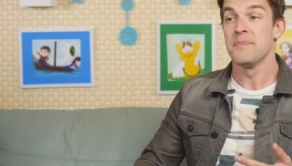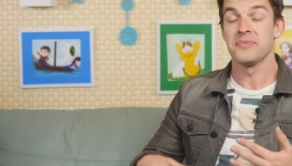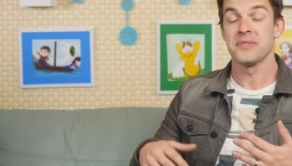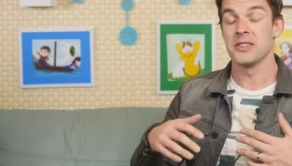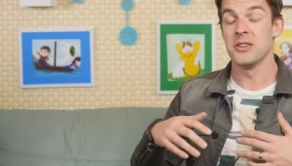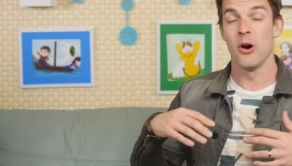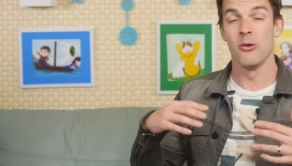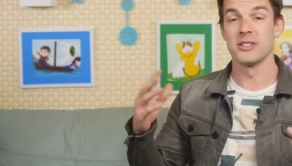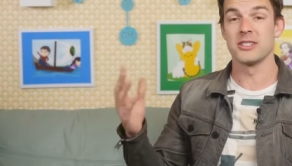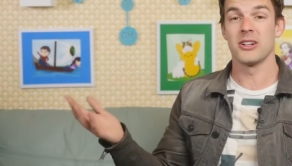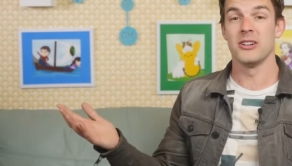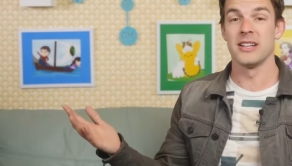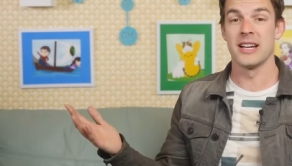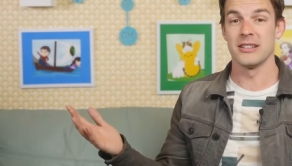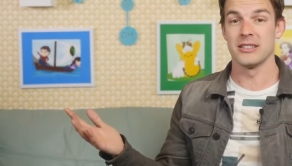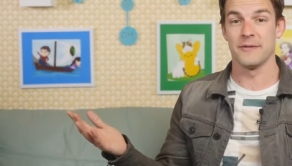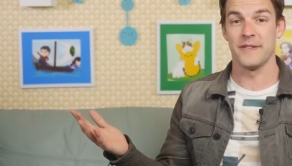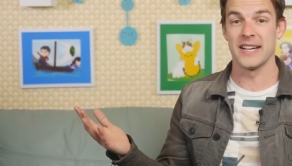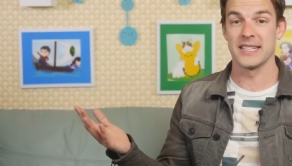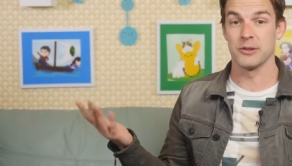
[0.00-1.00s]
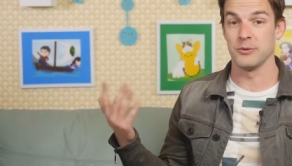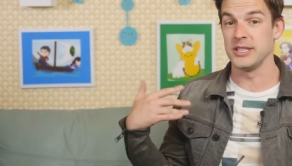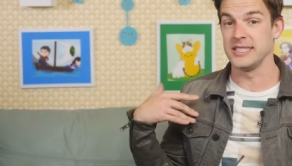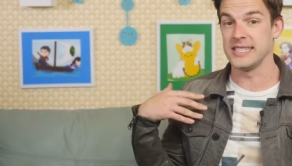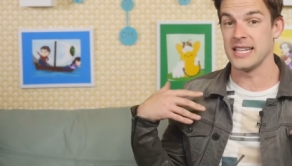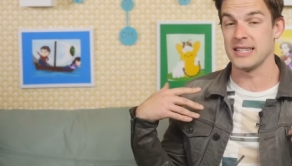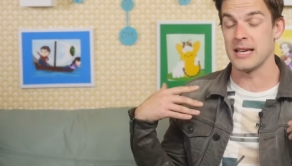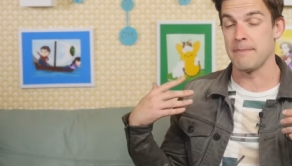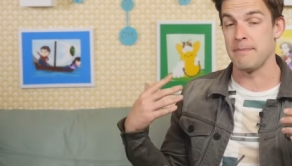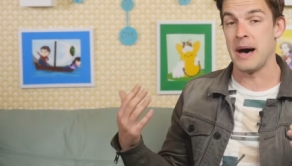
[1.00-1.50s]
No one's calling out the fact that we
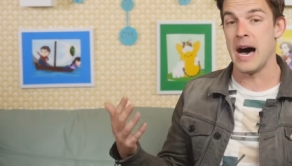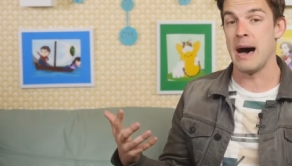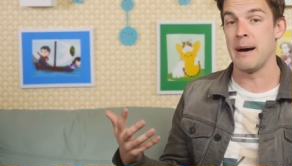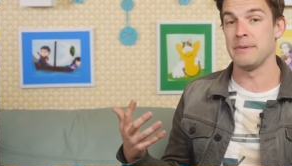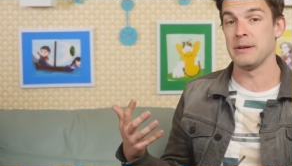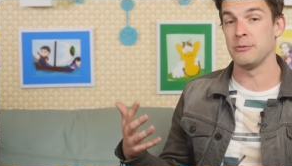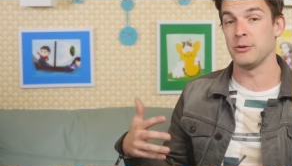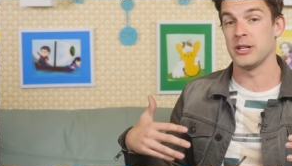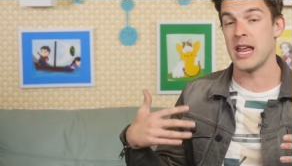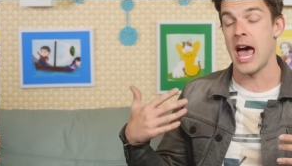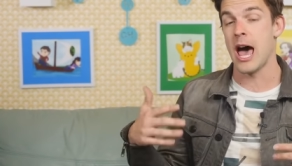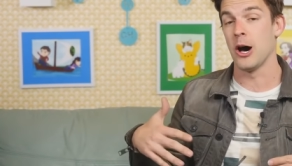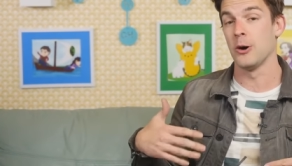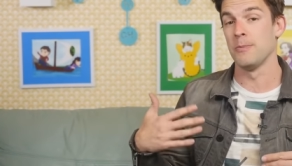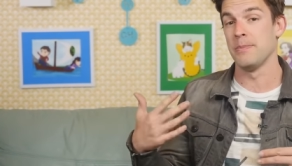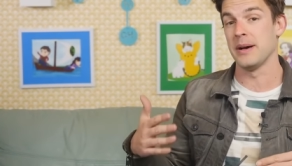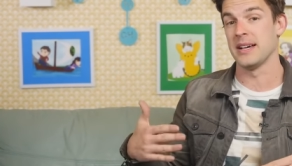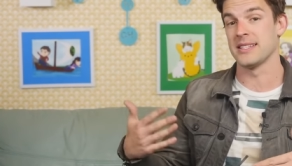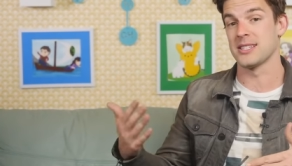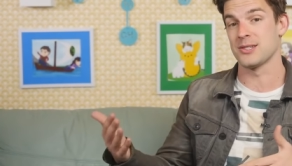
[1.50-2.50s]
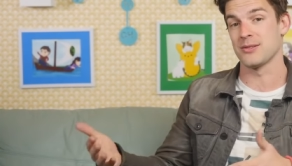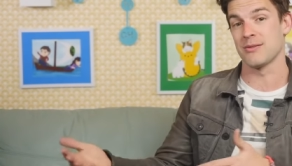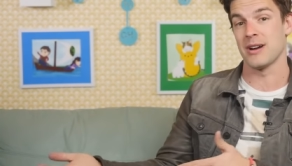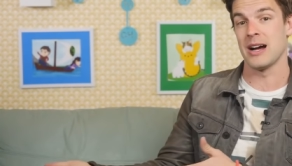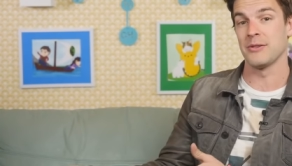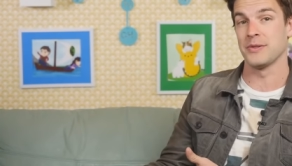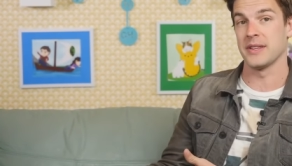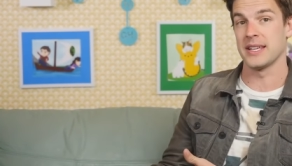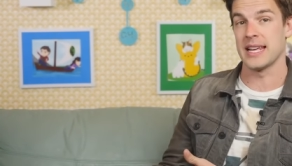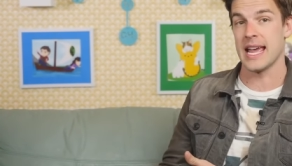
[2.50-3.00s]
said that Poppy would help us
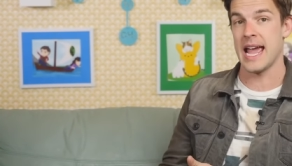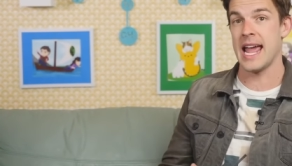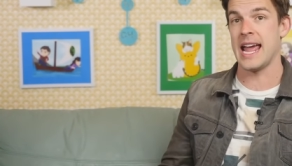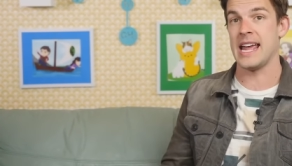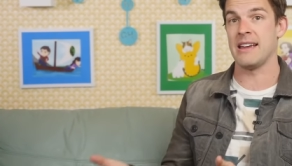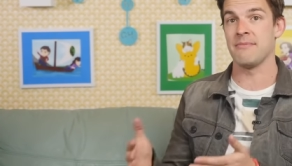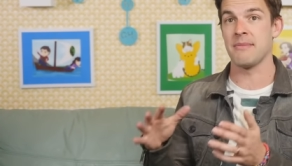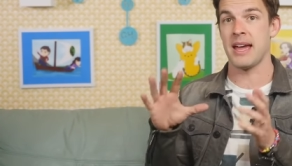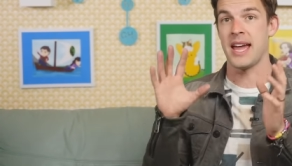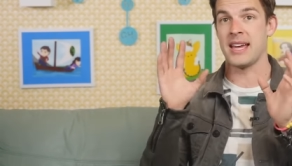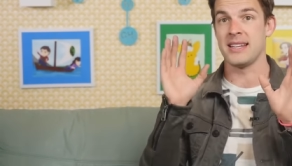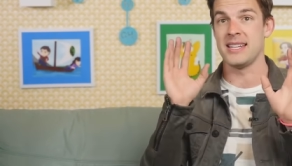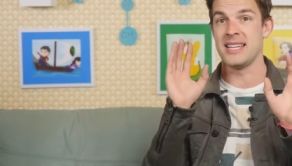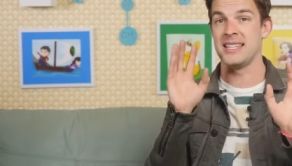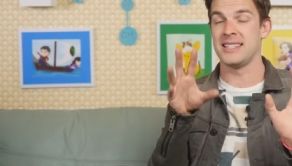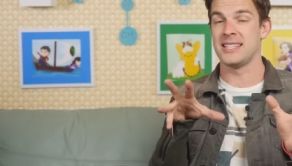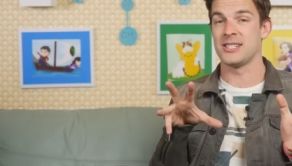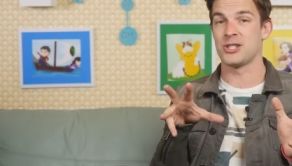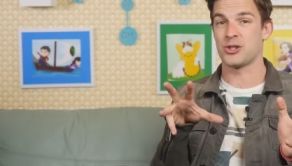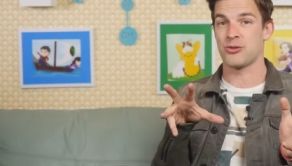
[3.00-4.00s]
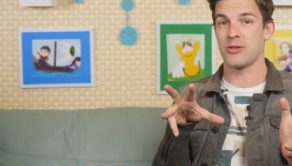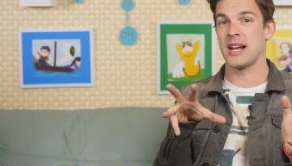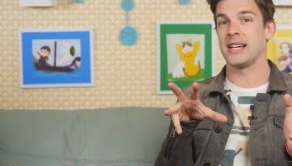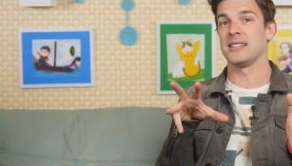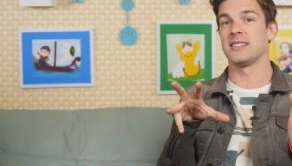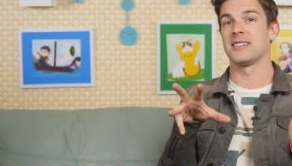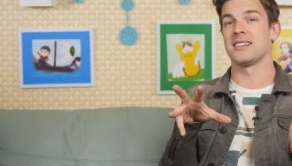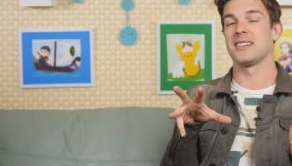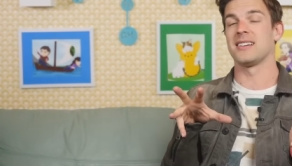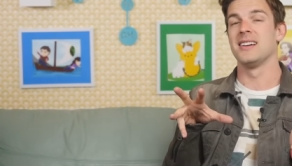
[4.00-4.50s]
throughout the game. And in this
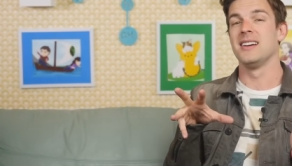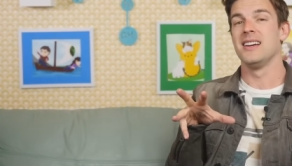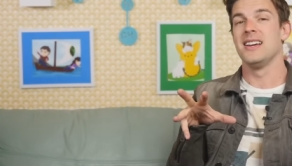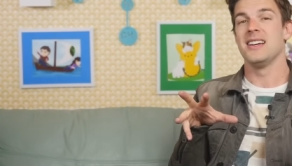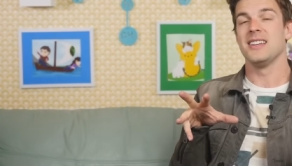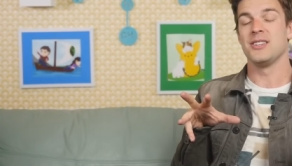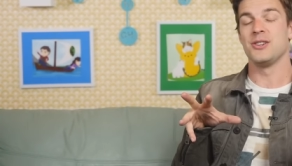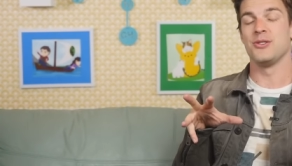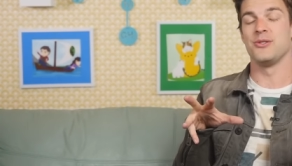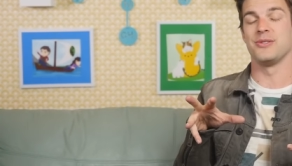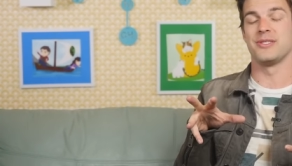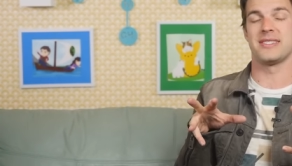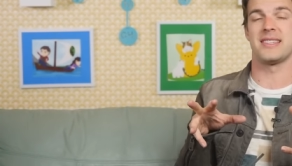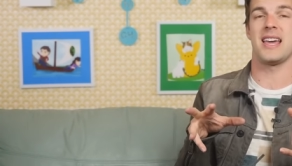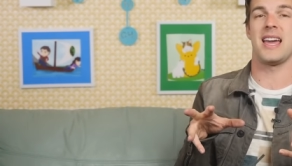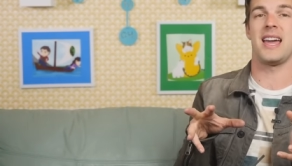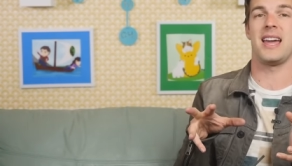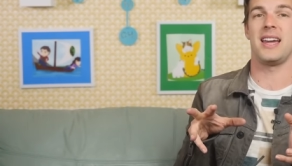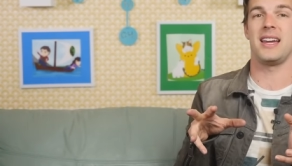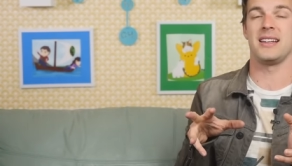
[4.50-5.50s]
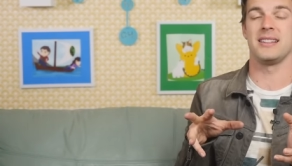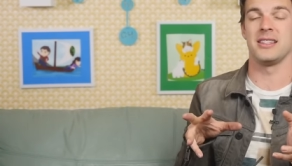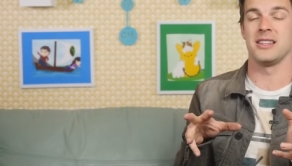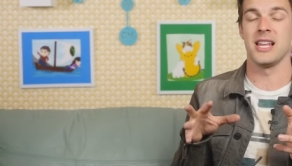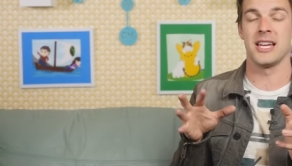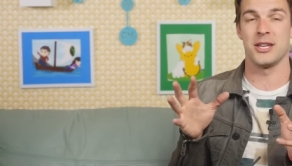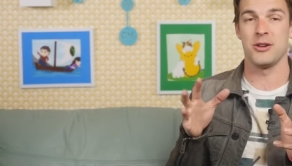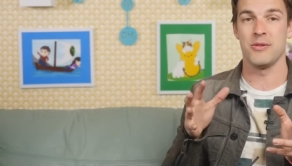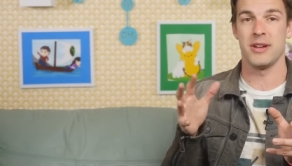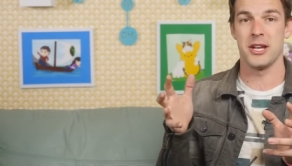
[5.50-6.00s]
trailer, you say,
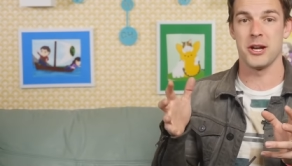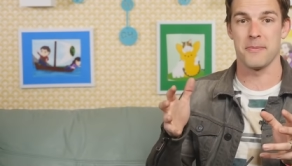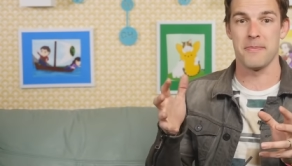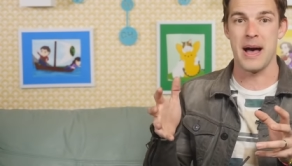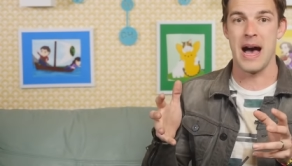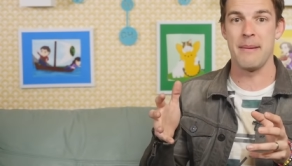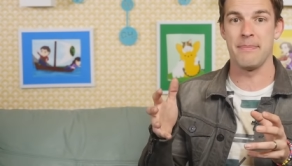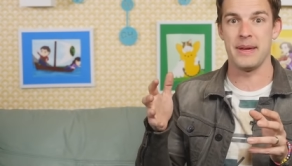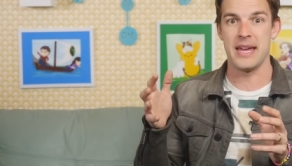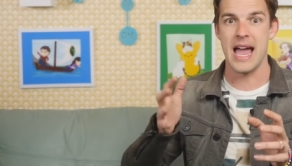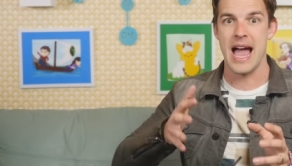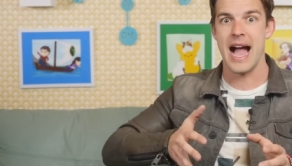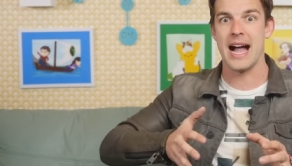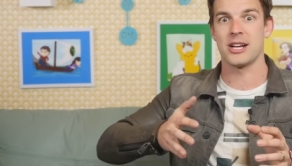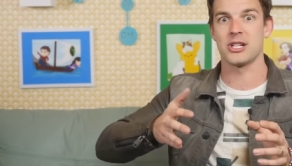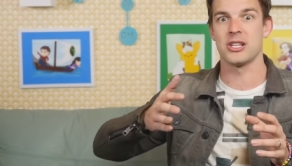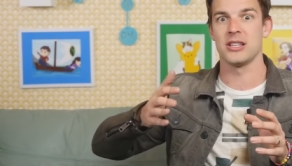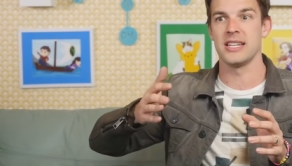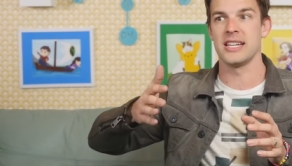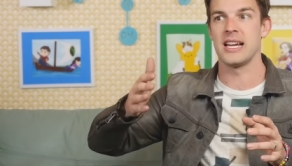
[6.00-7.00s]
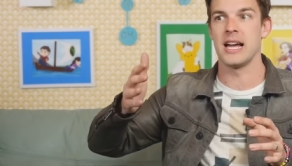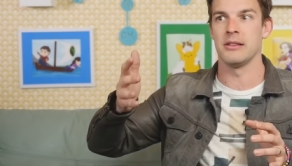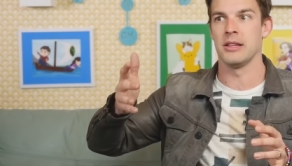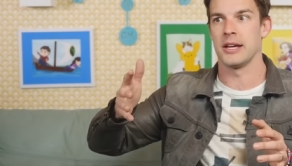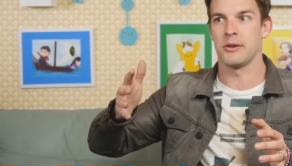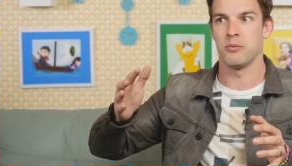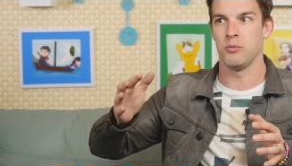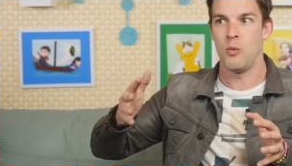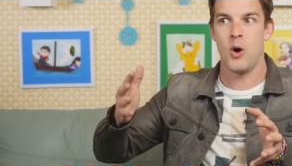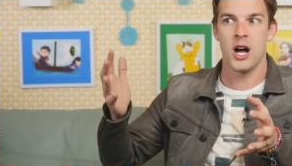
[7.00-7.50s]
like, you hear Poppy actually, like,
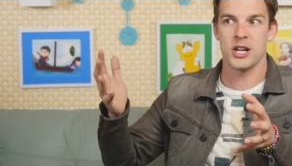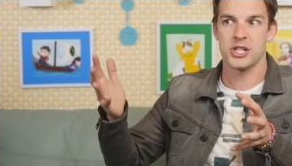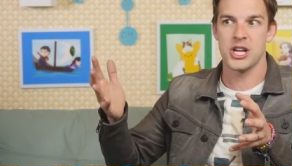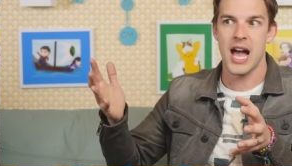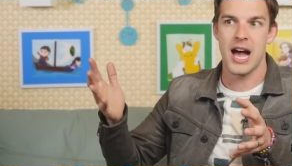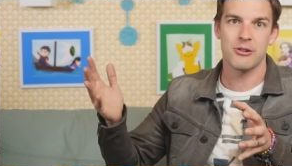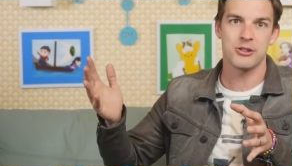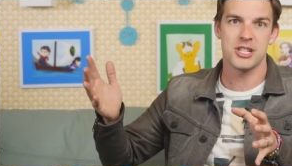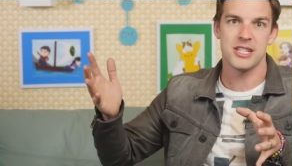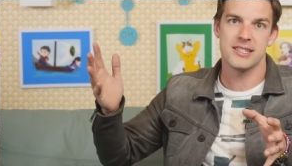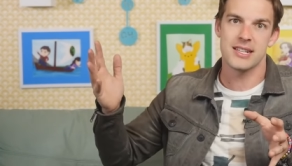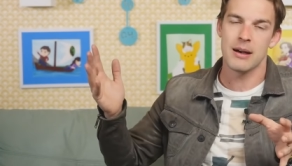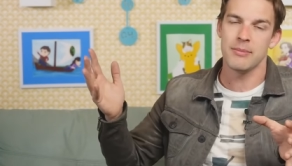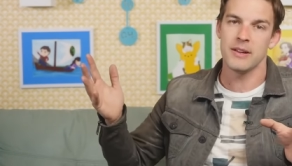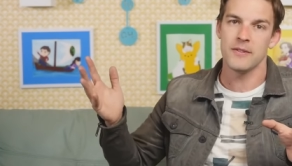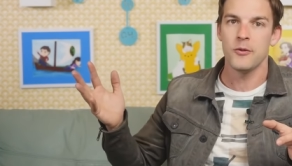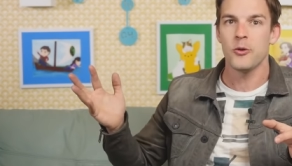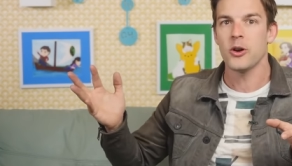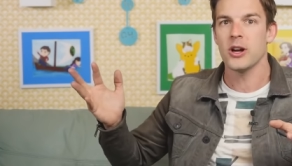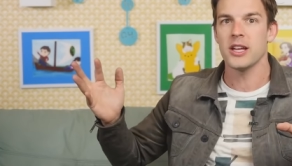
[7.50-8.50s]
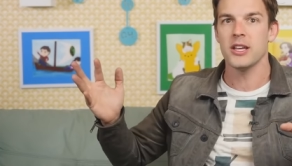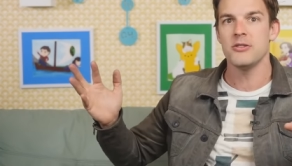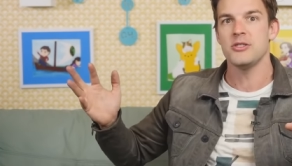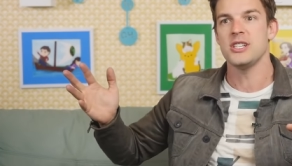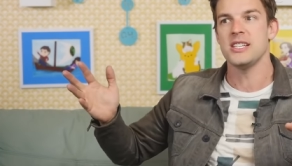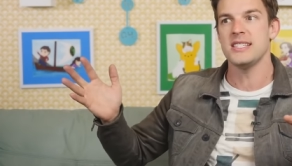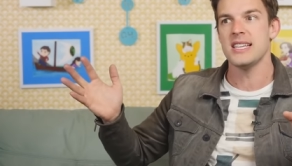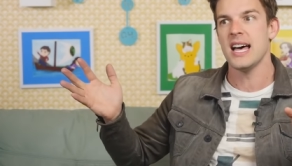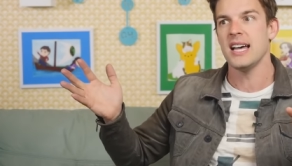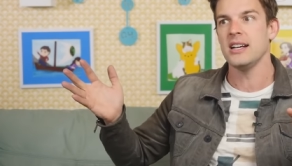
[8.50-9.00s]
watch out, she's coming for you,
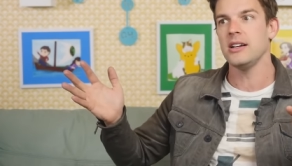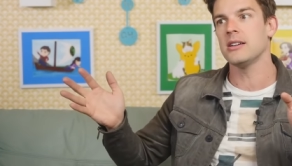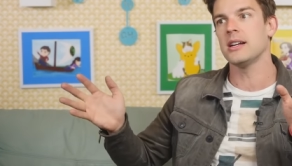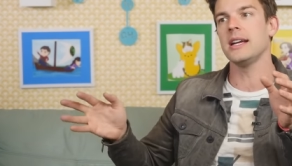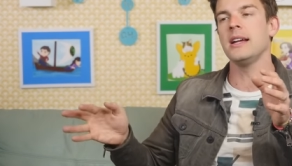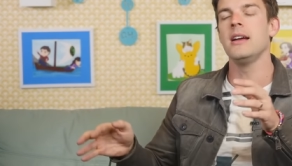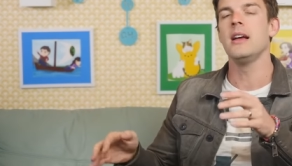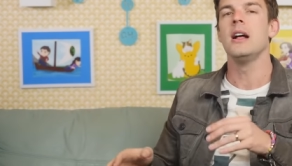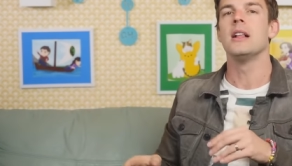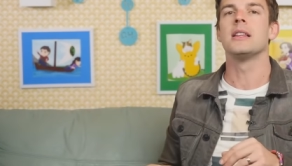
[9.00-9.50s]
she's hungry.